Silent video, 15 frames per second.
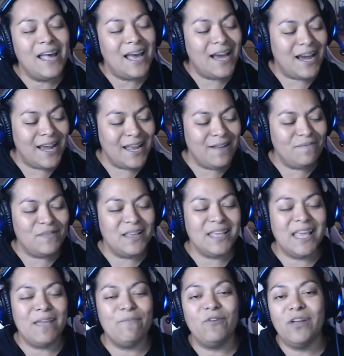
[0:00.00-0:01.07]
I am the
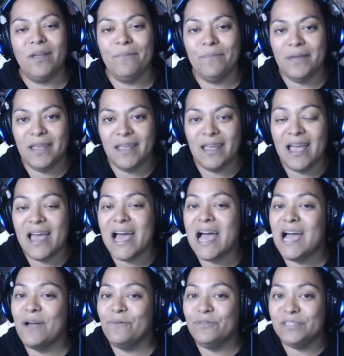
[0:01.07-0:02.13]
Gamer Hippie.
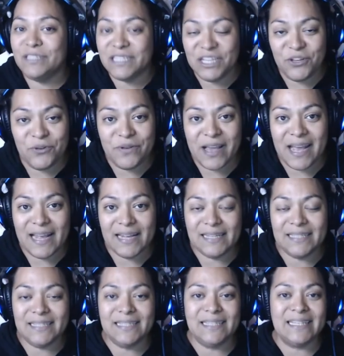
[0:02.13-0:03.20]
I will see you
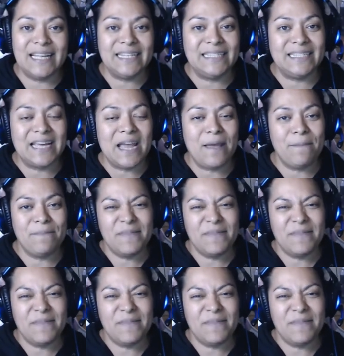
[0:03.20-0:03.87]
guys next time.